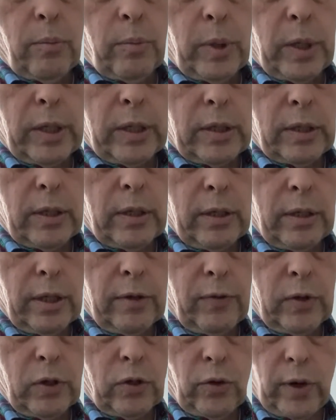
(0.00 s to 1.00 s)
But
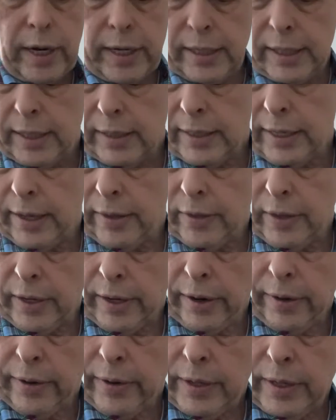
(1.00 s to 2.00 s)
if you try and get that
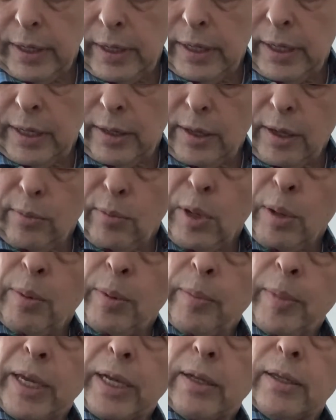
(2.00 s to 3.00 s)
there, and then
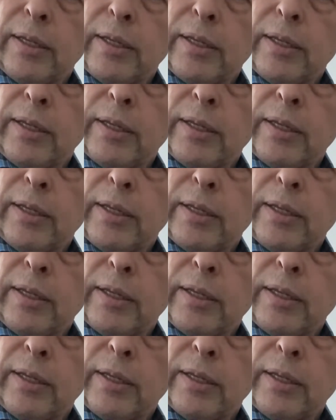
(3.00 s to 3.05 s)
maybe make a